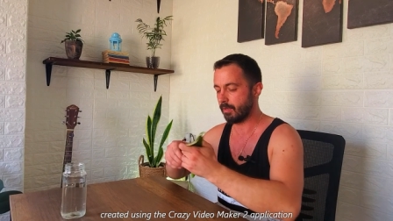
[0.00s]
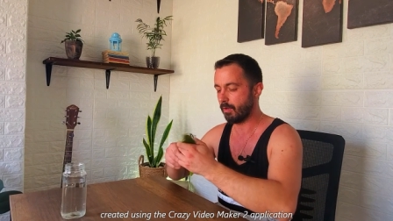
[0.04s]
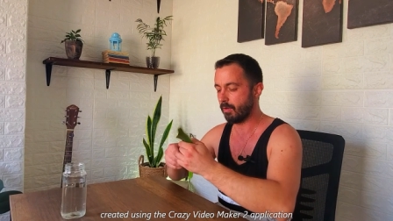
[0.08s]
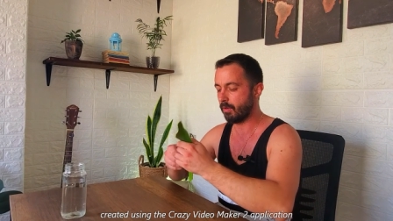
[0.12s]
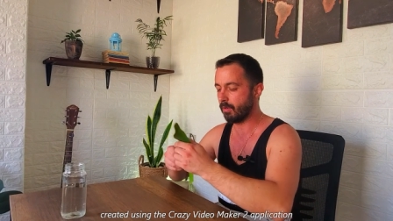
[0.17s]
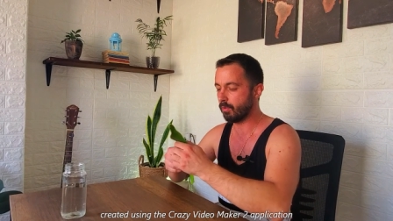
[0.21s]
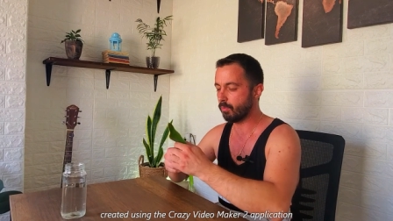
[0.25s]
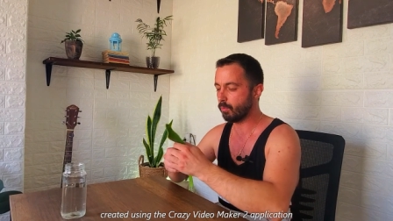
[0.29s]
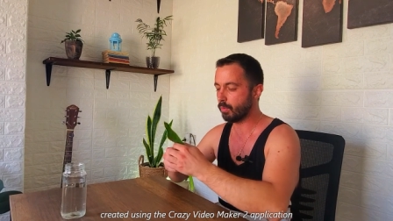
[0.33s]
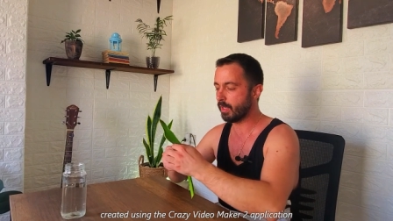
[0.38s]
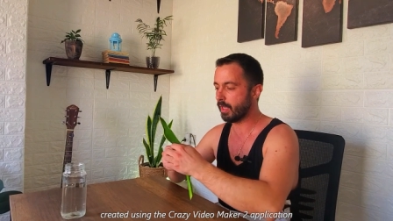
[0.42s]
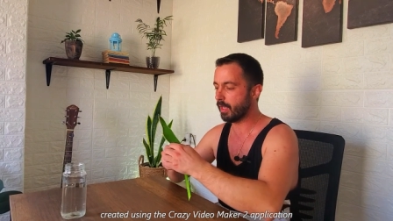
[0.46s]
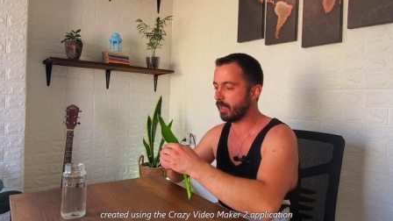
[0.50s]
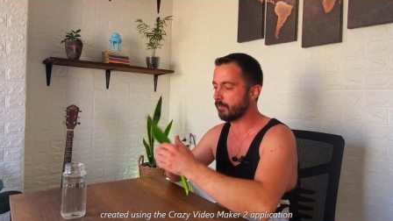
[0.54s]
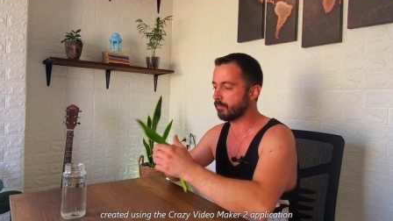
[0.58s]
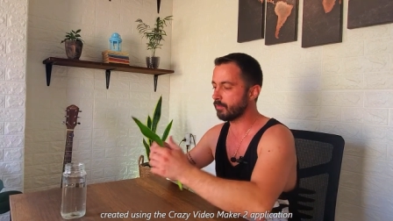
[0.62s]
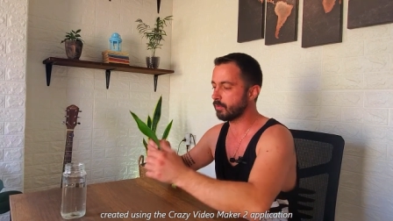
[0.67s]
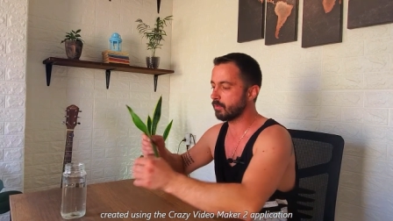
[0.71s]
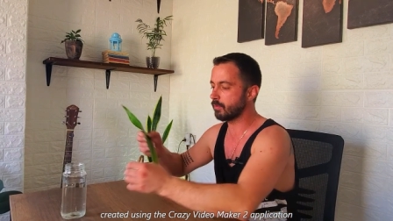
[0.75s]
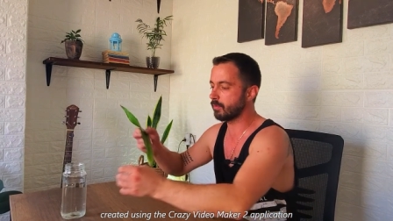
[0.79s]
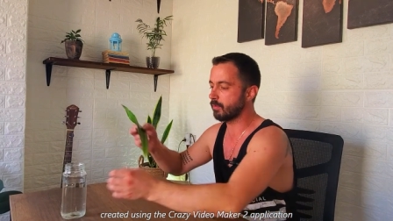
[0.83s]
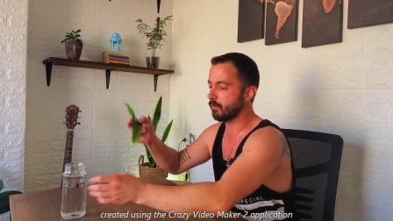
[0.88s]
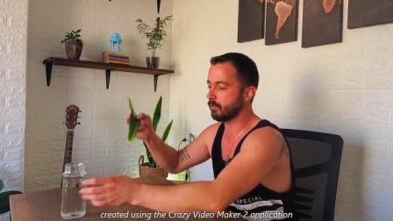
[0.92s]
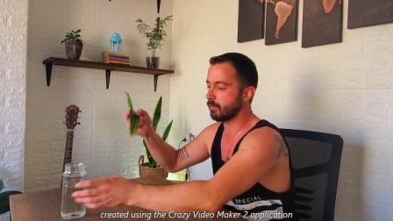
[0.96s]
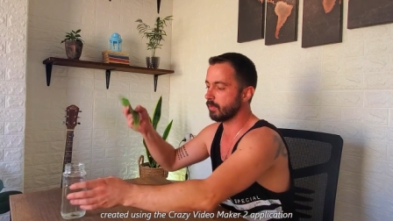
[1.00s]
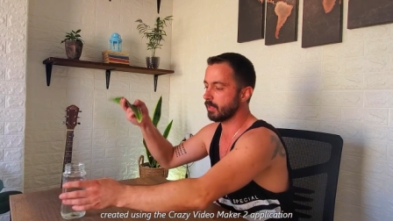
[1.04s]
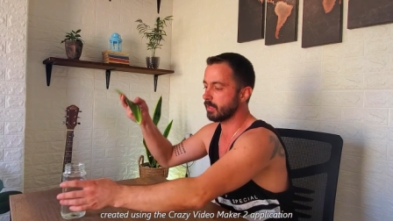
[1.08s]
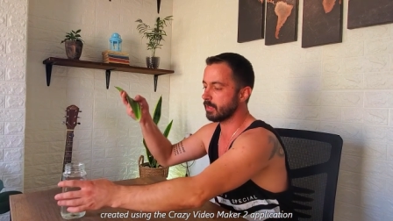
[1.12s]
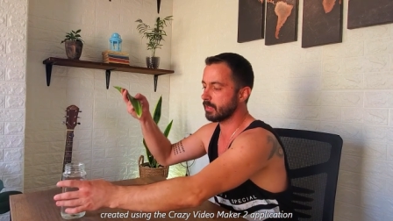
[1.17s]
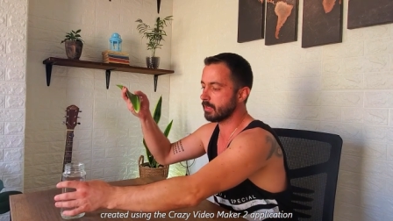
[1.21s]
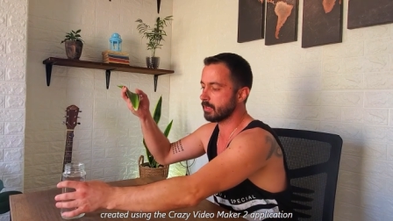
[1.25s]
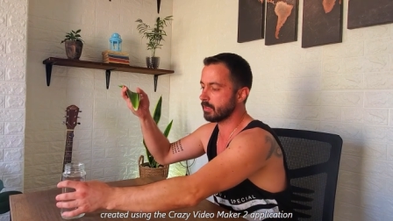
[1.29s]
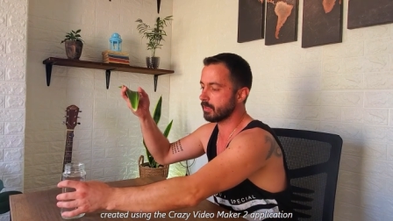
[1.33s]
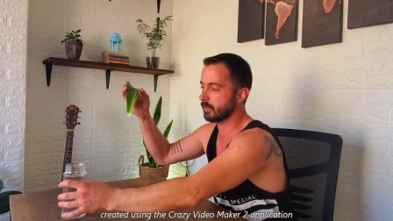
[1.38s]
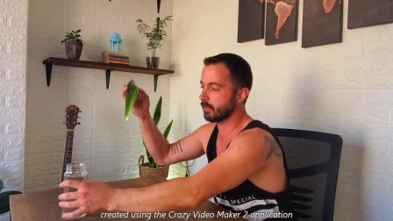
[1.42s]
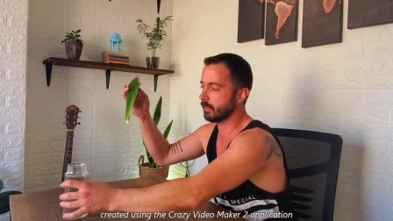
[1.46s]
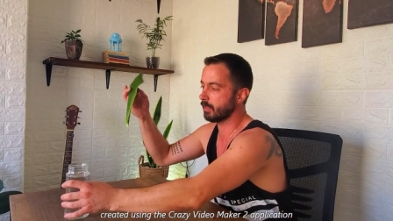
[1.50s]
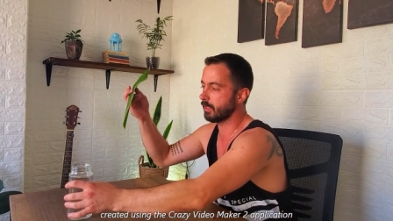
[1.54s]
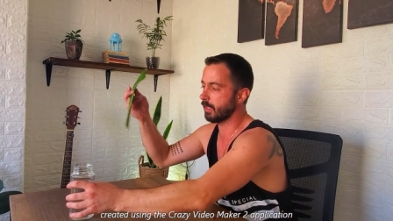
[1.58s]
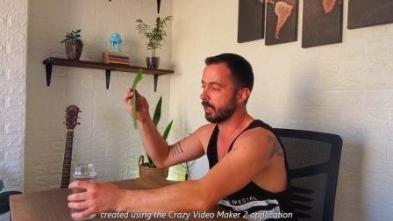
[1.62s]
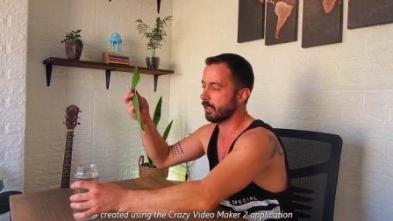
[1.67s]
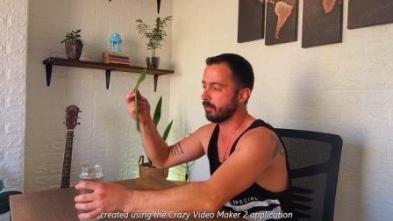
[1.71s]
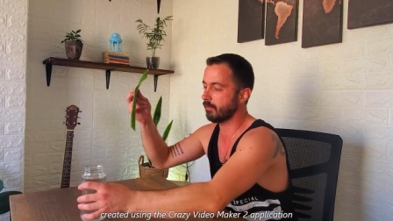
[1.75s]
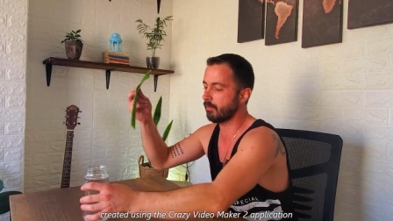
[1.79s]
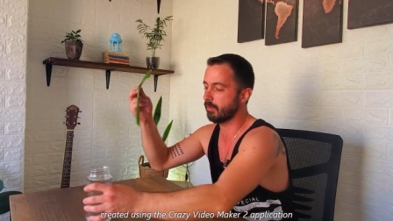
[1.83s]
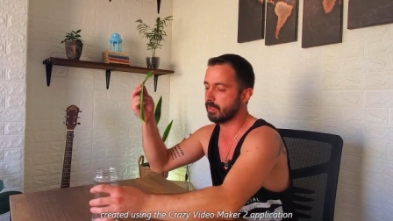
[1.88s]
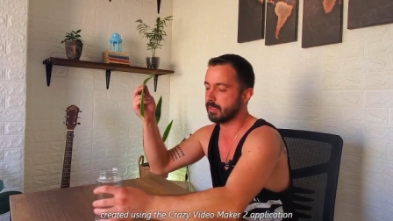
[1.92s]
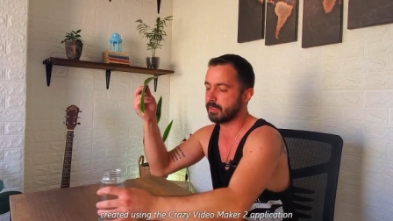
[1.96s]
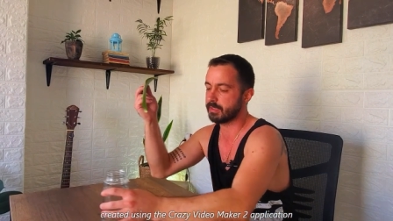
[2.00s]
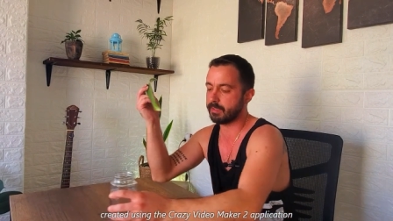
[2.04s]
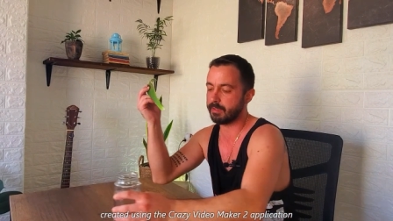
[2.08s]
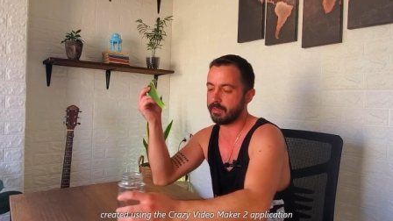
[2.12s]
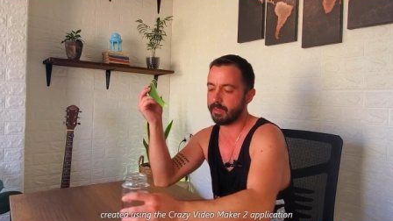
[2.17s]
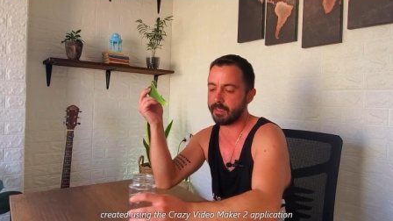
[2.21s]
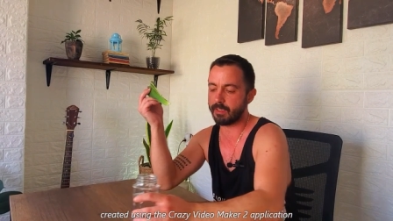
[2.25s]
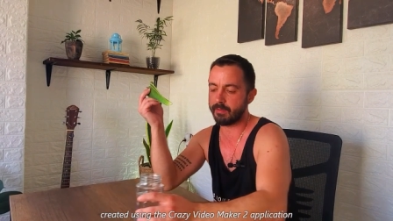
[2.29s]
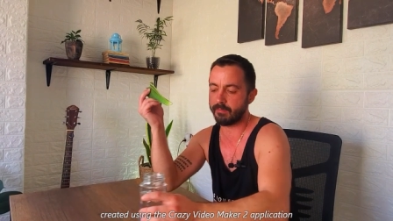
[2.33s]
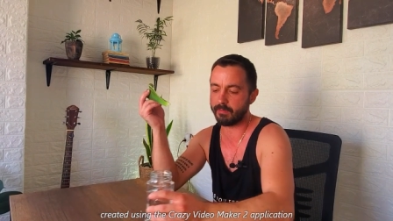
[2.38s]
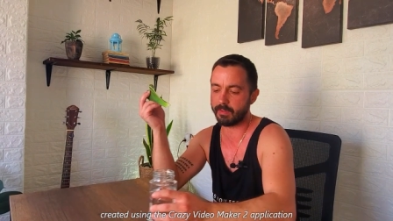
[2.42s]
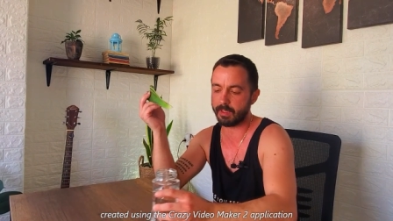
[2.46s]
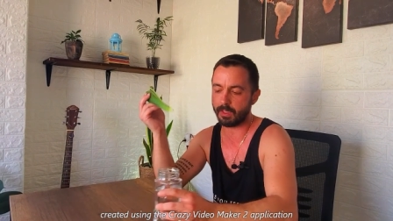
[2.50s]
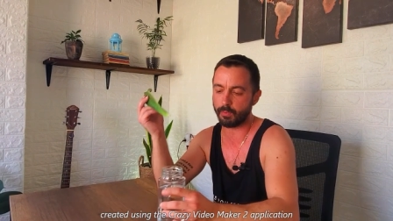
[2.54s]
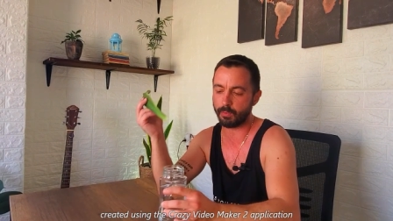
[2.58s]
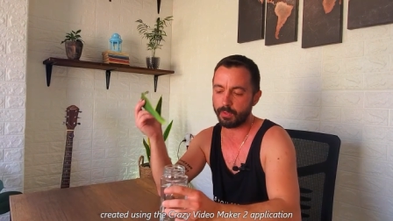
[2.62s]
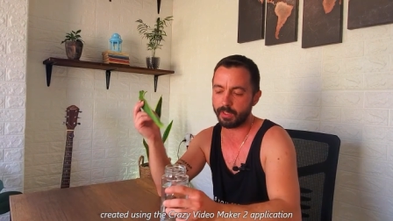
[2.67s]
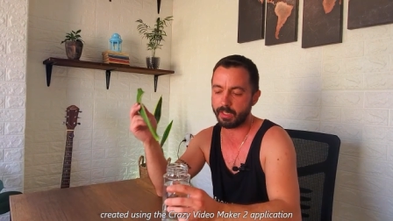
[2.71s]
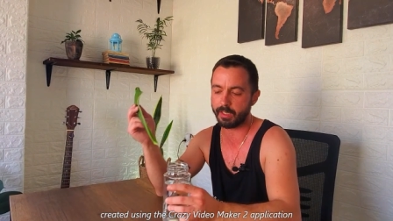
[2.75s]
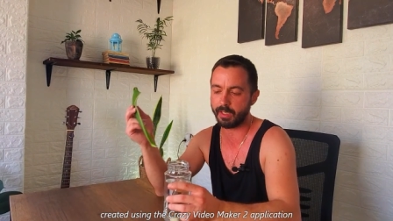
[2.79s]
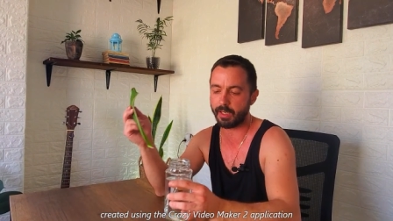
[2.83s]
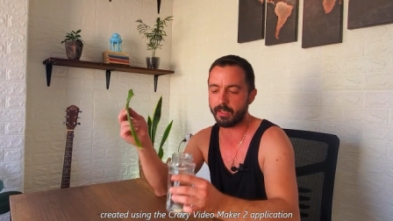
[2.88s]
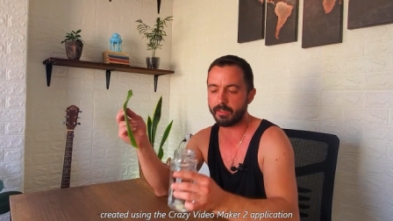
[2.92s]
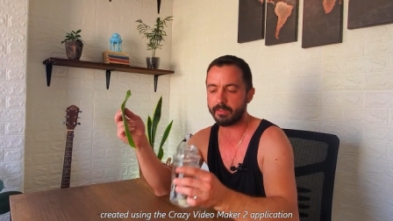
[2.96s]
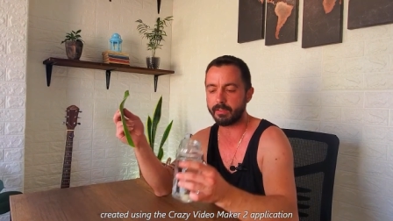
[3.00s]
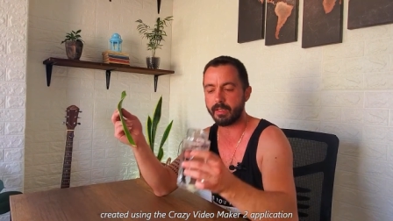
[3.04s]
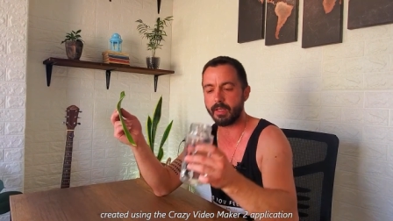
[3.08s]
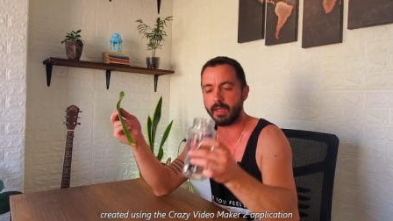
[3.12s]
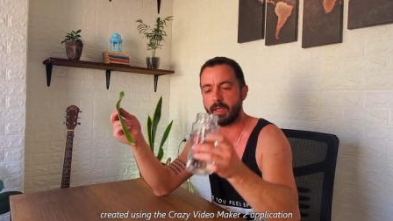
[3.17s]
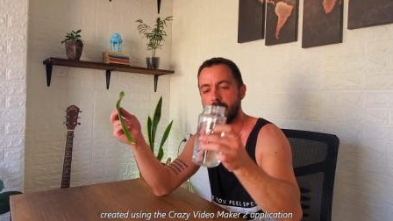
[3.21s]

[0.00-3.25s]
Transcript: All we have to do is get this leaf that we cut